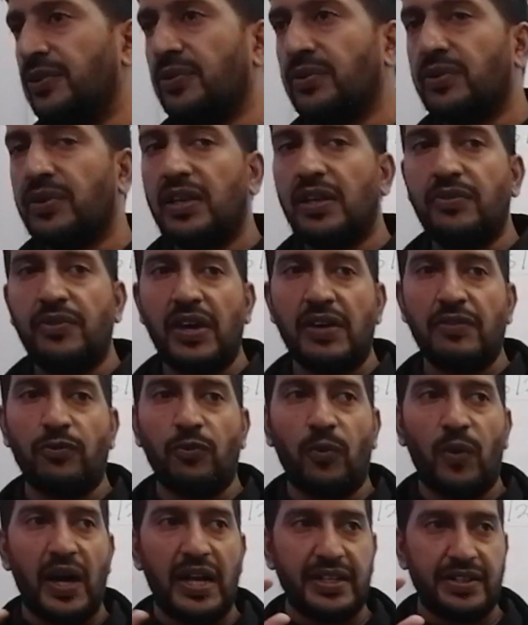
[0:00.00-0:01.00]
value. If you
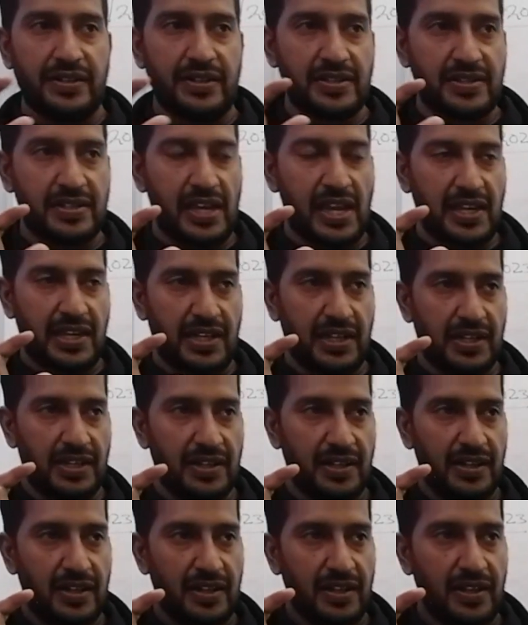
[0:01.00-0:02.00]
have one
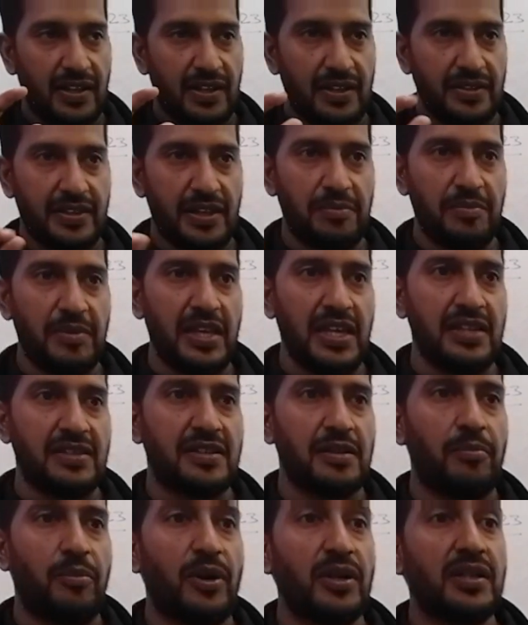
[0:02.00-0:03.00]
recycle, that means
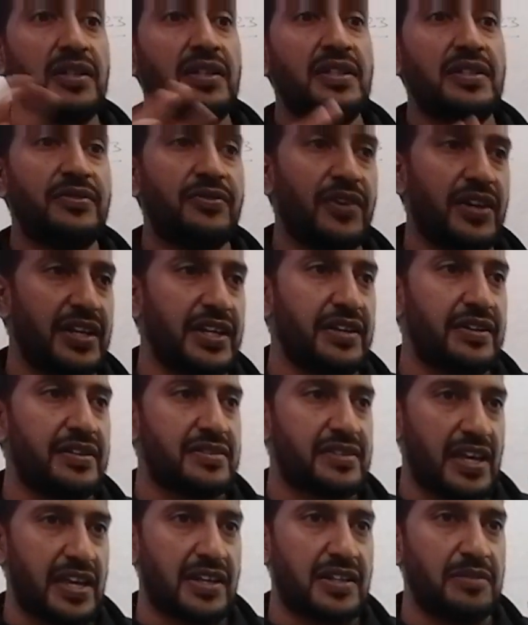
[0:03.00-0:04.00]
the bottle is very
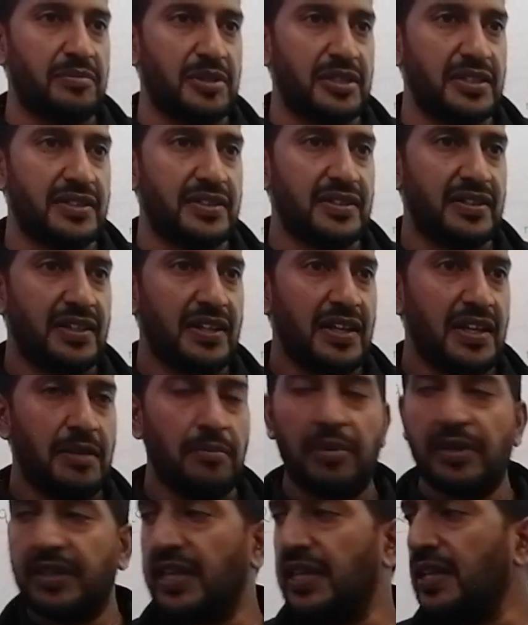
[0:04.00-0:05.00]
recyclable.
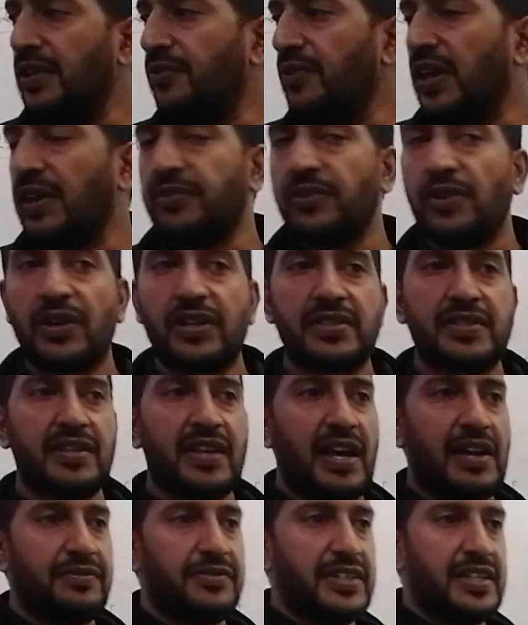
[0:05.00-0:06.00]
But then if you have your
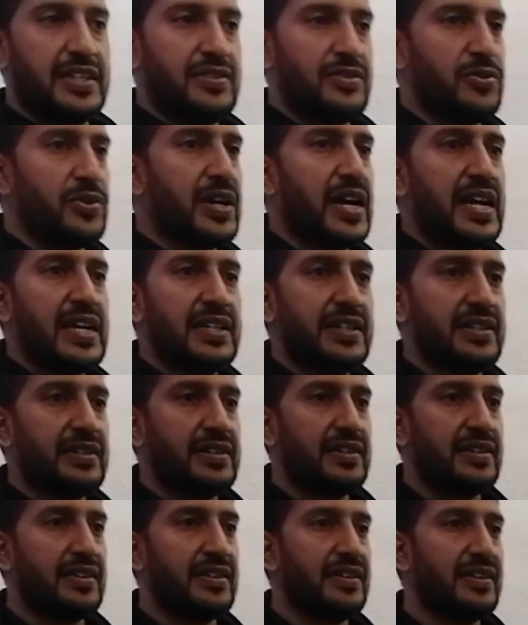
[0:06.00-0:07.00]
scapian, you can't
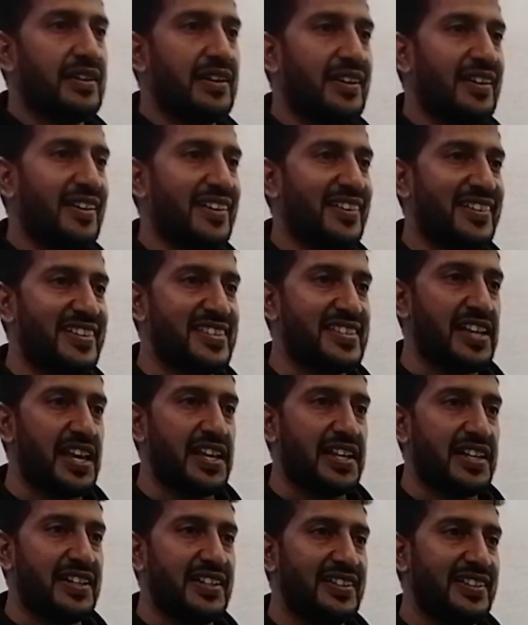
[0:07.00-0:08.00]
uh,
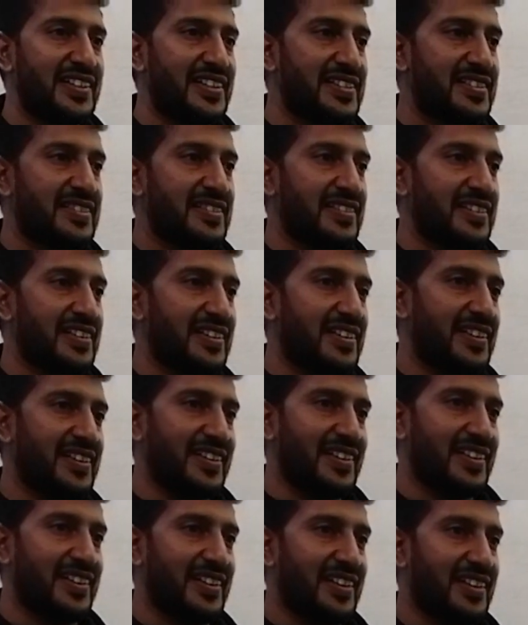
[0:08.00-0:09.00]
recycle the
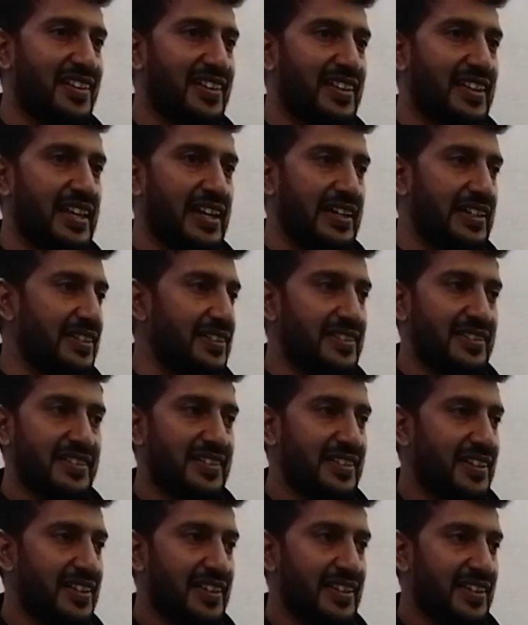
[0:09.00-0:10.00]
uh, yeah
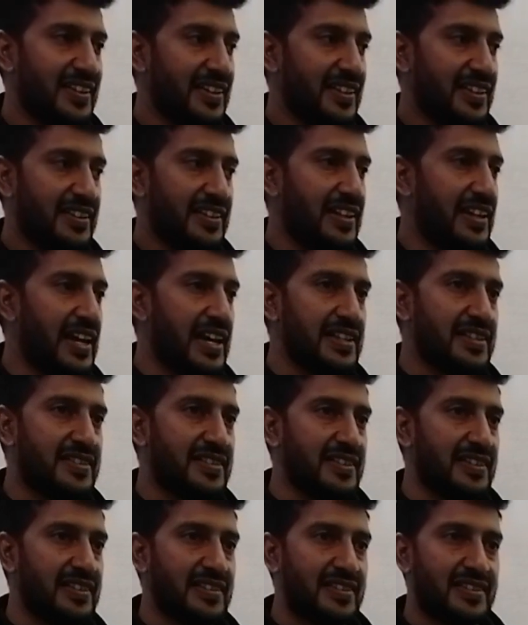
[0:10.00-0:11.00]
the
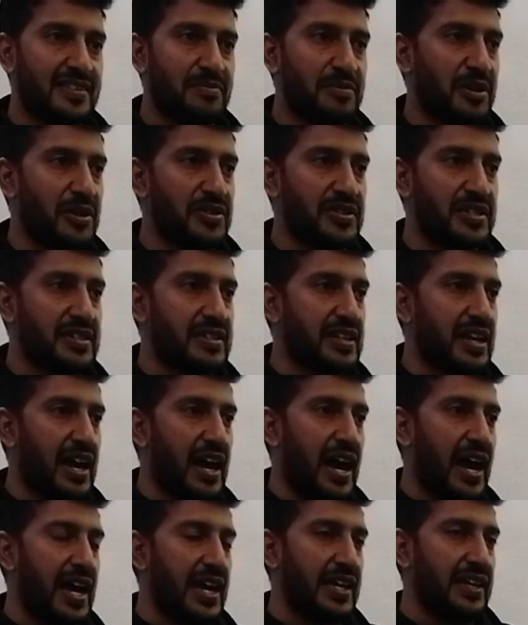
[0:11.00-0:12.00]
lanterns because it's a
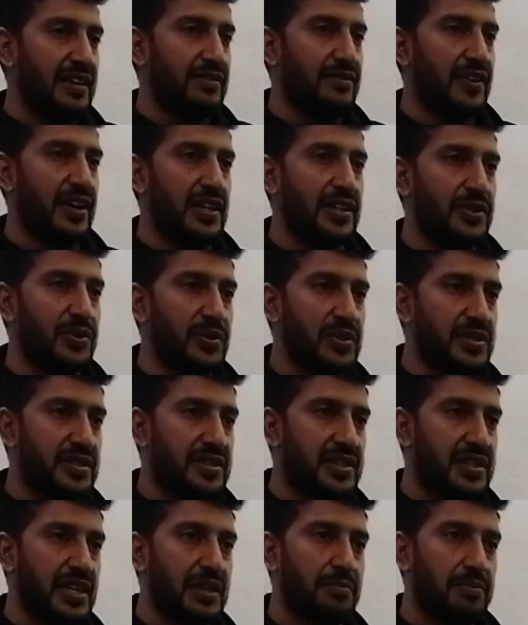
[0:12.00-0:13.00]
high value, it's
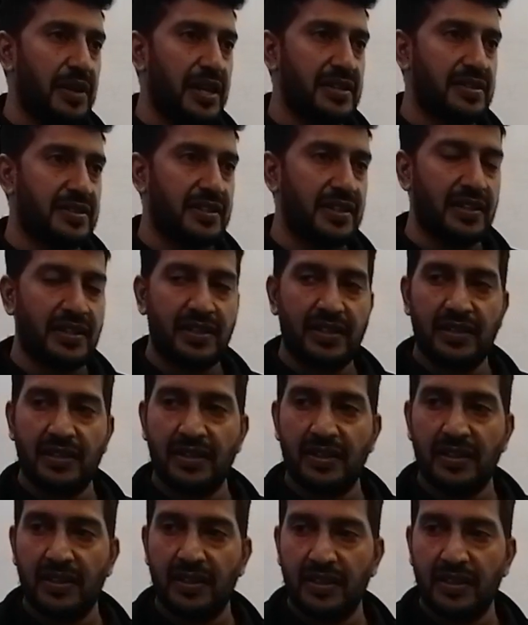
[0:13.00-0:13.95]
thick plastic.